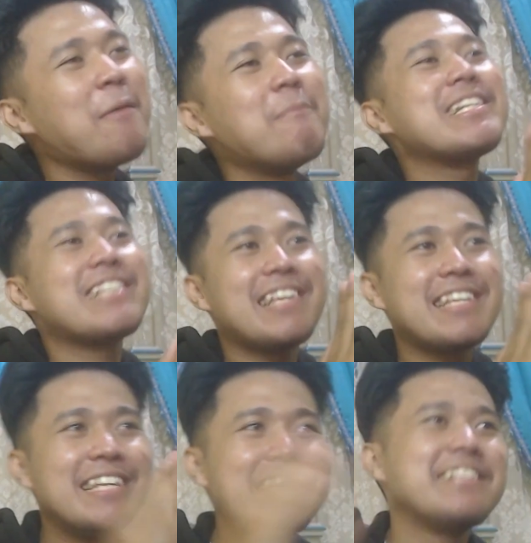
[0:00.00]
but
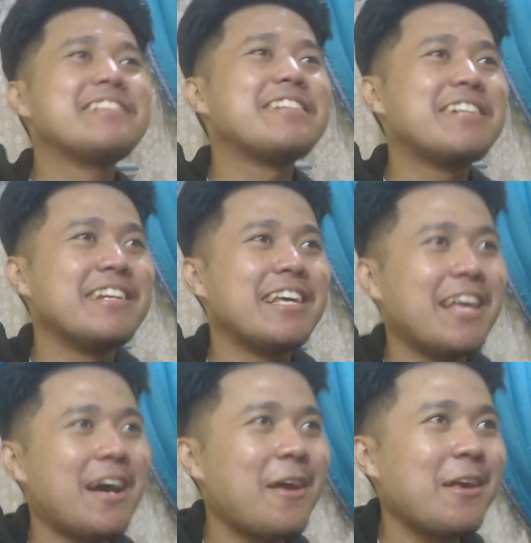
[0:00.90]
this is the girl that
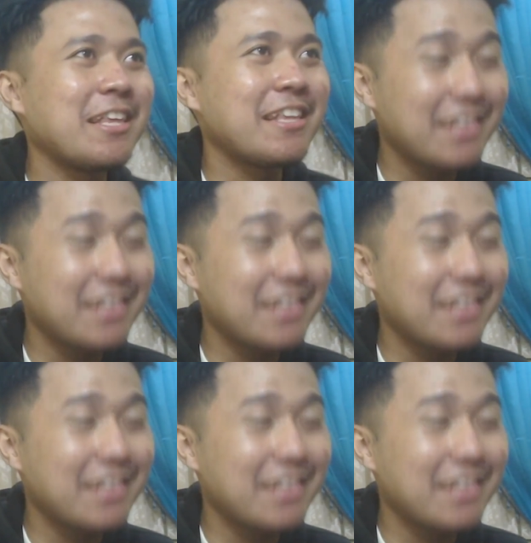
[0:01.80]
I